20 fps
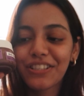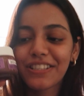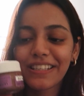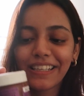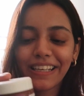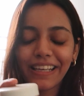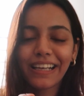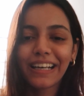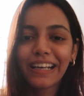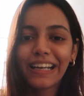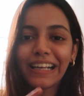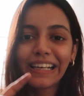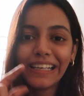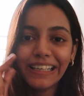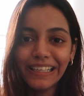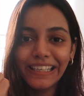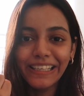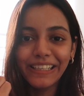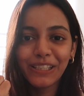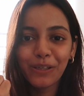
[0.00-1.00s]
just take like
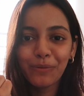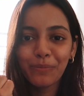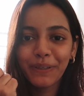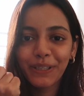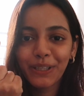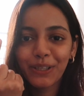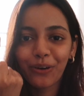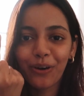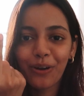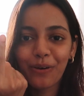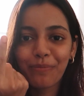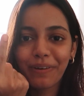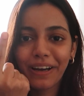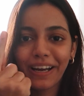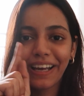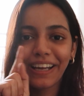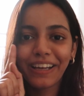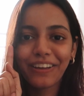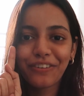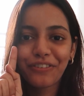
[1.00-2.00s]
little bit on
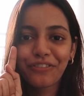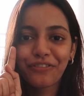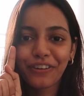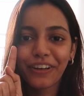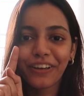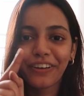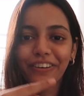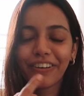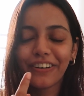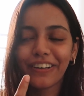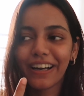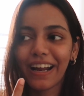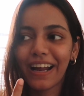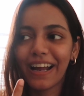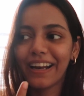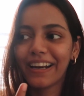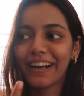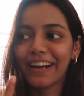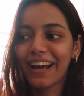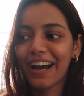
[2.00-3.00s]
my finger
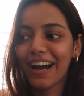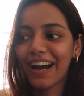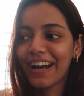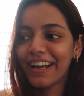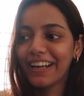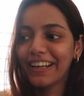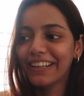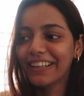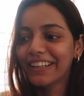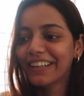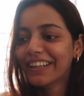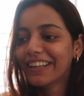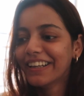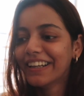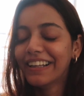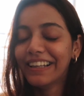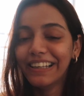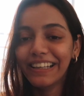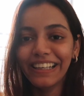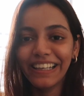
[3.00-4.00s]
and I
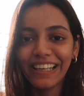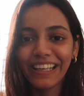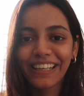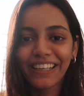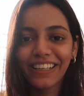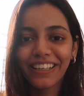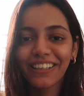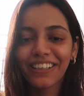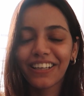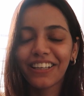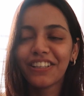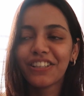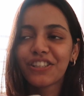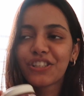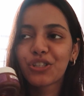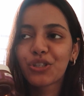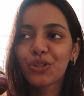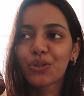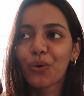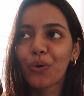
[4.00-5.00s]
lick it, and
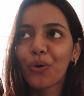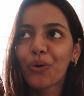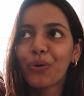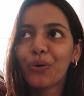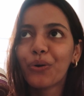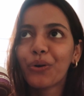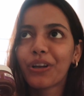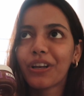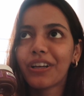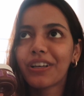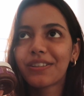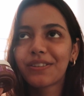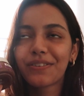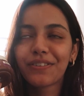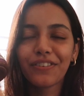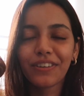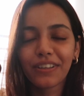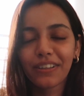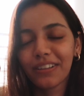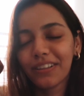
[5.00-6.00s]
it's so good. It,
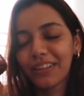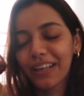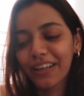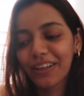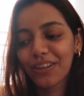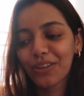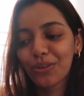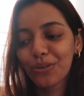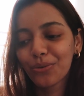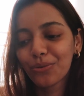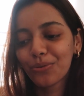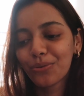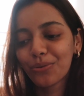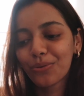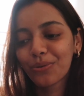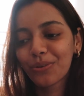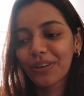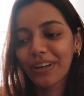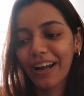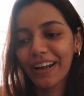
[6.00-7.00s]
like,
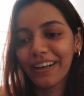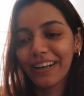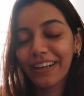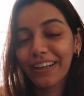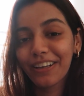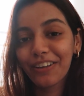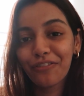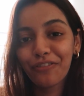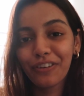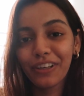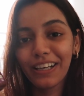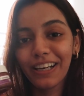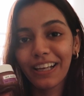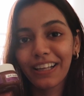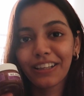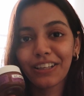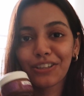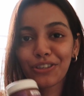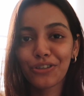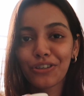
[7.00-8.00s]
you kind of get a
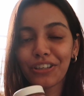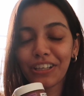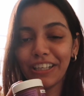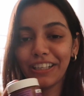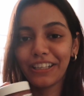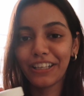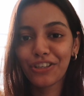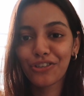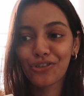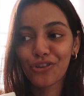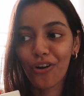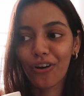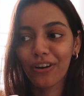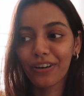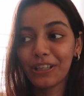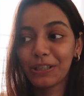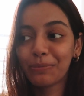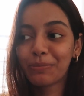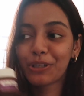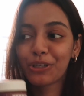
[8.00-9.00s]
feeling that you're eating
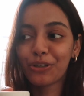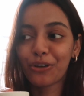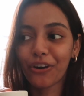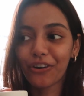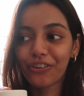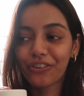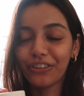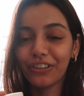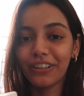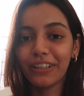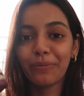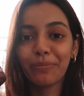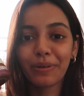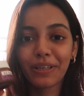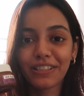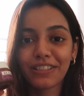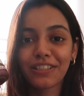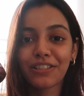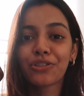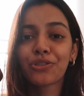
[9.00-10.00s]
chocolate, but not really,
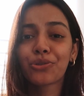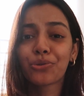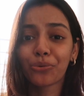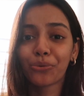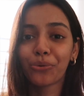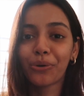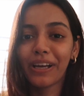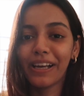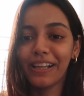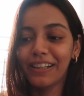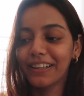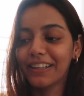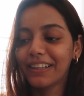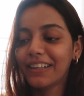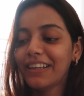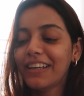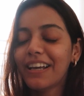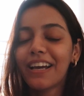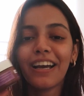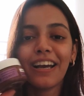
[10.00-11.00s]
because it's so
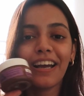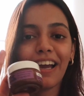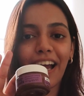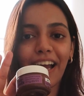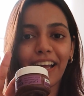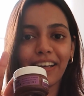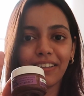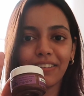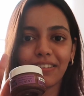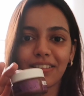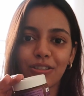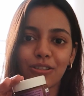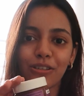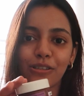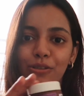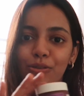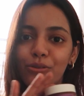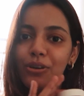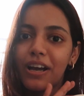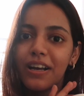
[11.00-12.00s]
healthy. And this
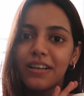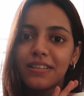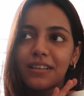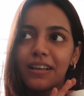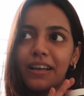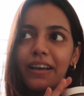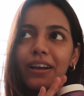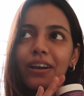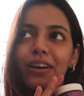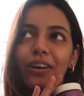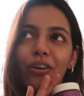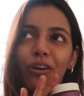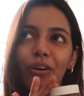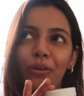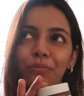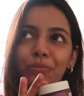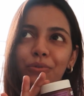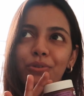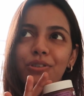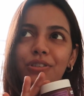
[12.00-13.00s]
also has like
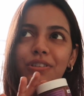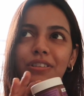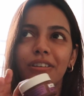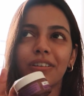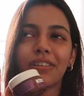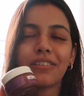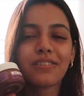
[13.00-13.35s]
almost